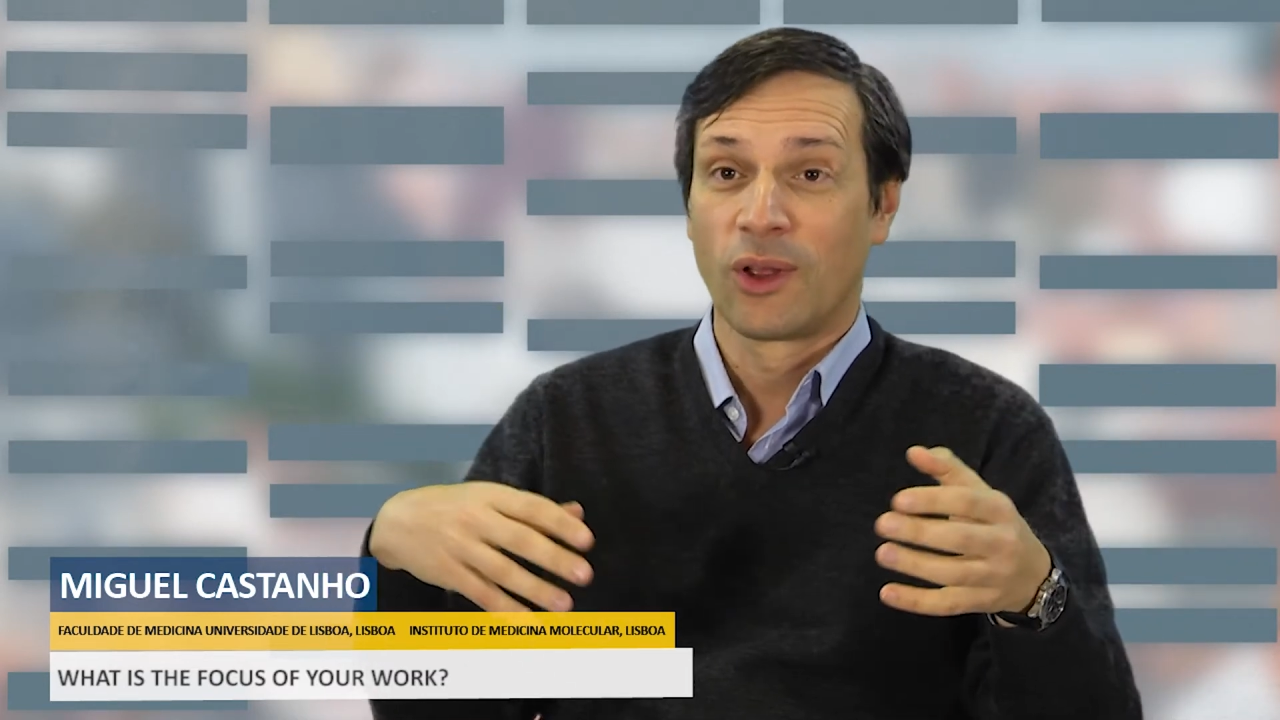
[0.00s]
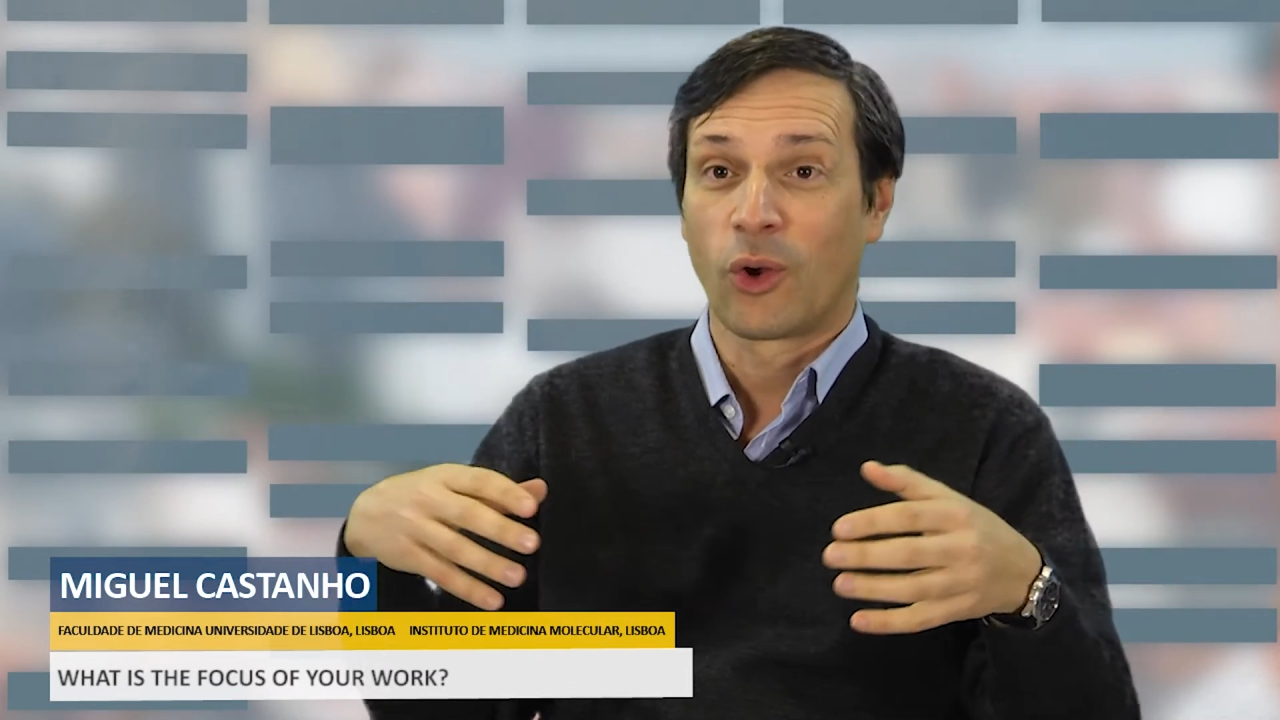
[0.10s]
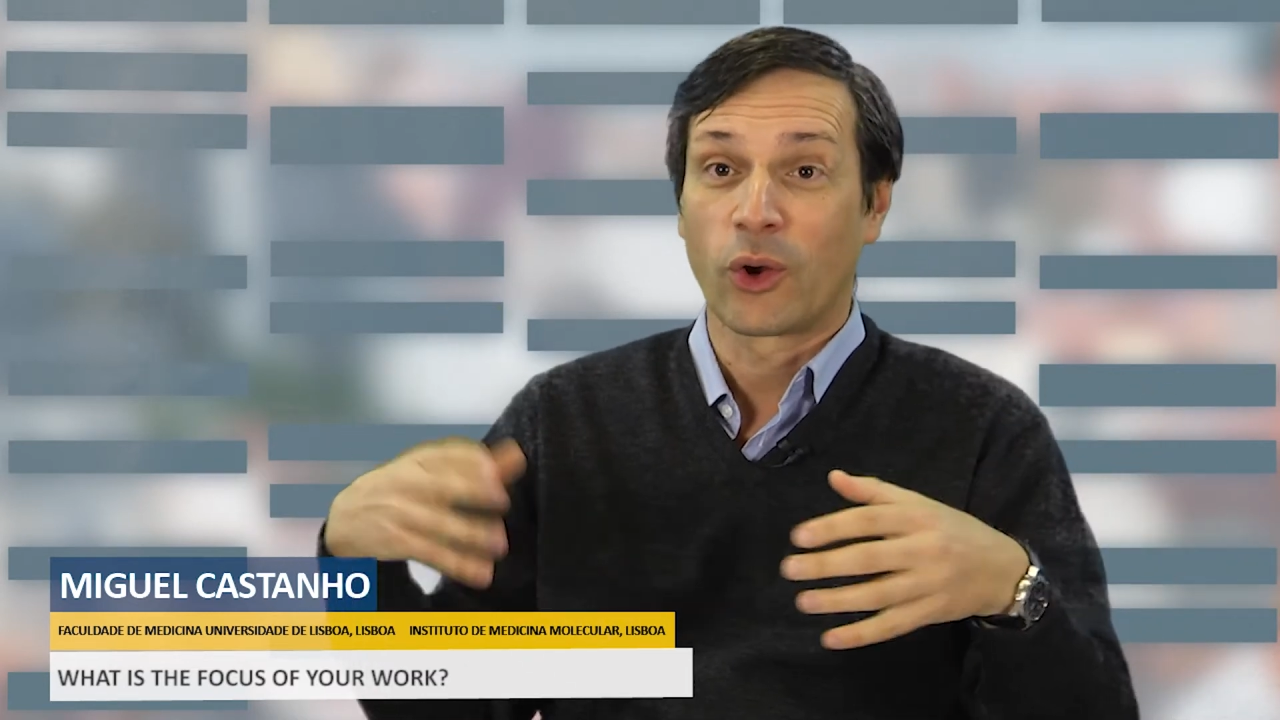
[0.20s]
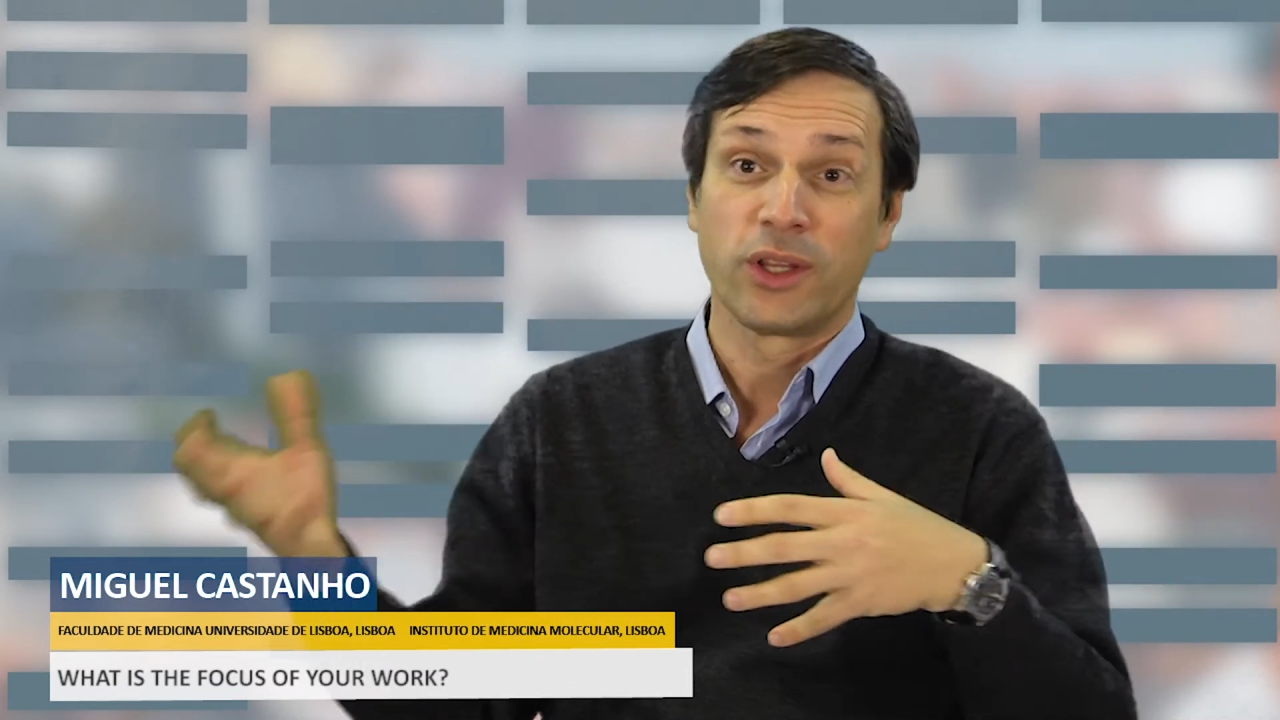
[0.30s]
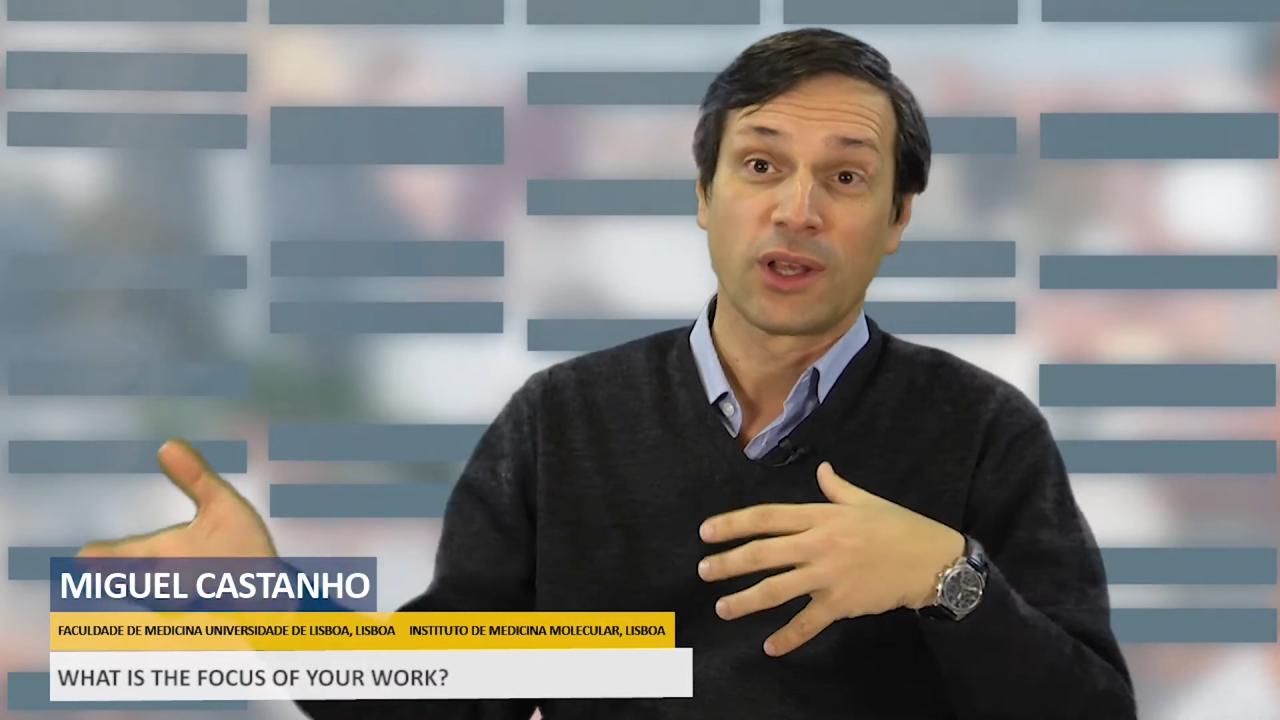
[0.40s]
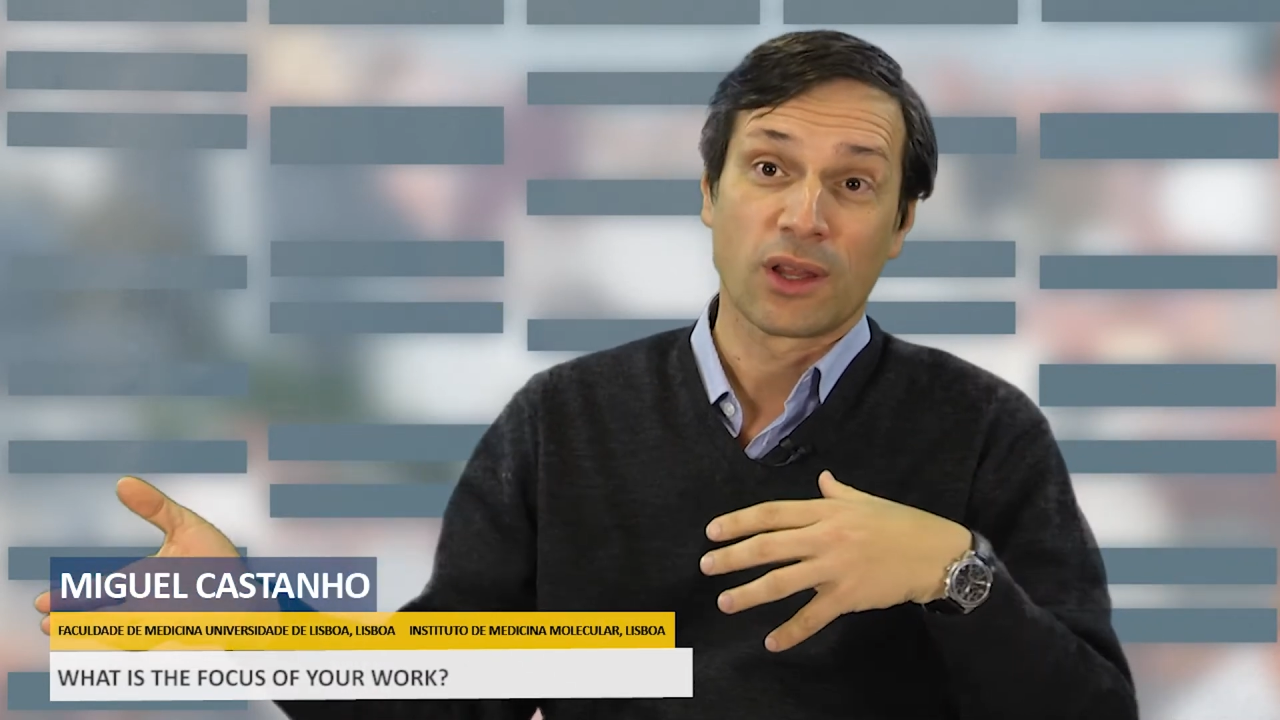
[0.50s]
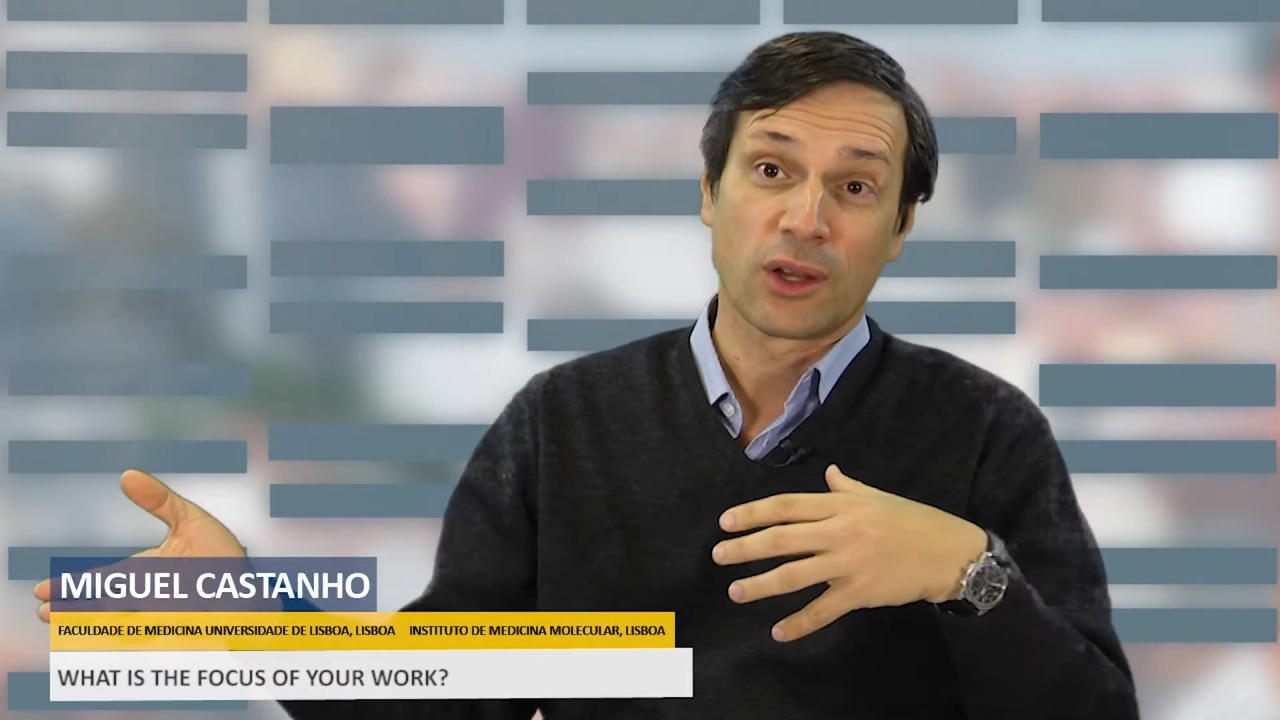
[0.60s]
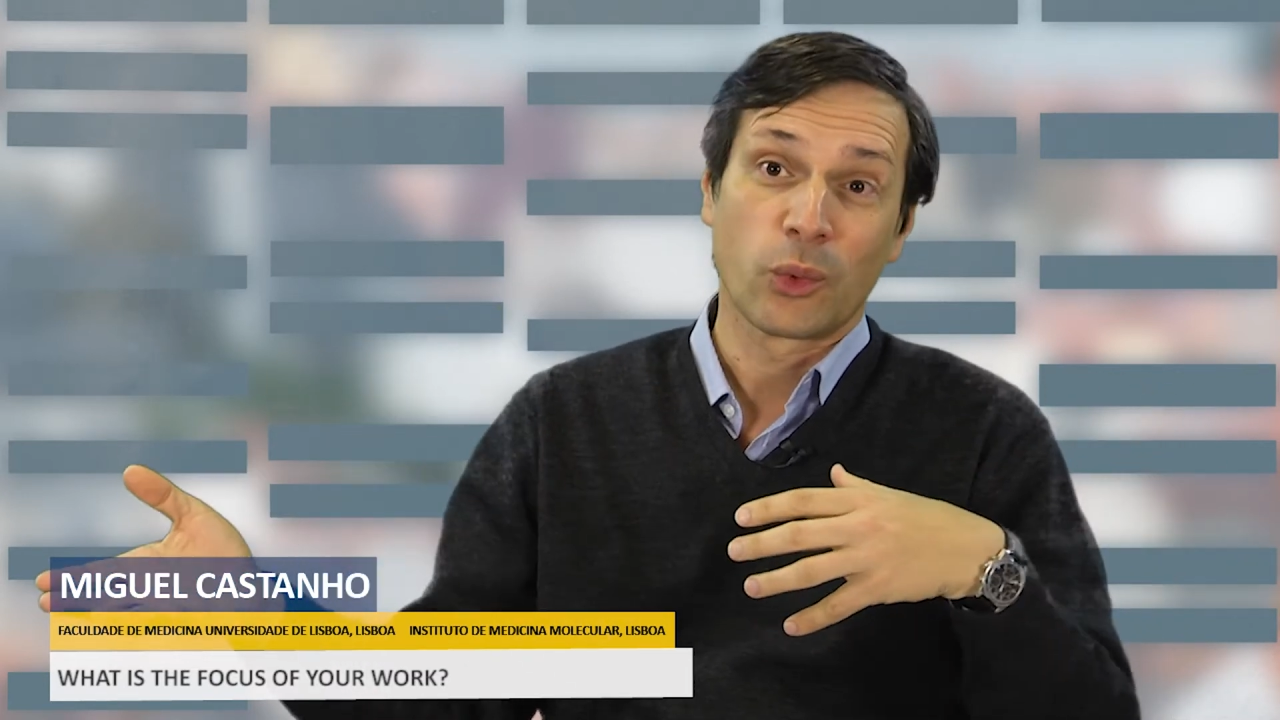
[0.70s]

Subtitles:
On the other,